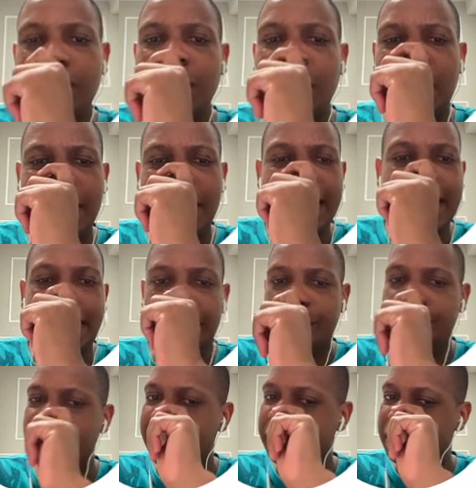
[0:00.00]
Layout
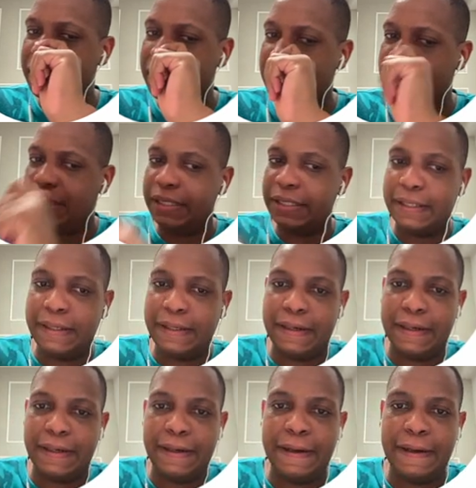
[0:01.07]
grids.
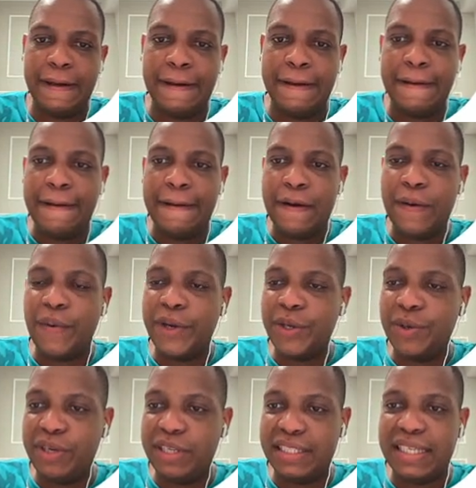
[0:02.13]
When you're
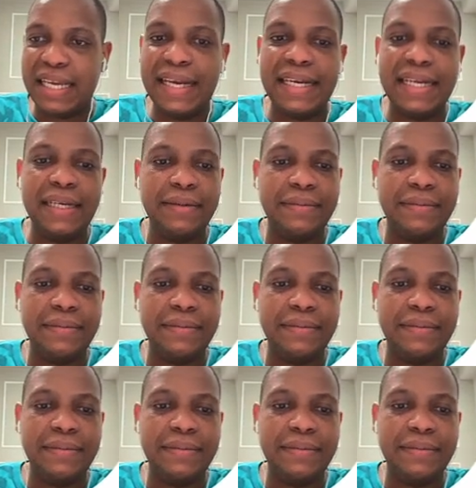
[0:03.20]
designing,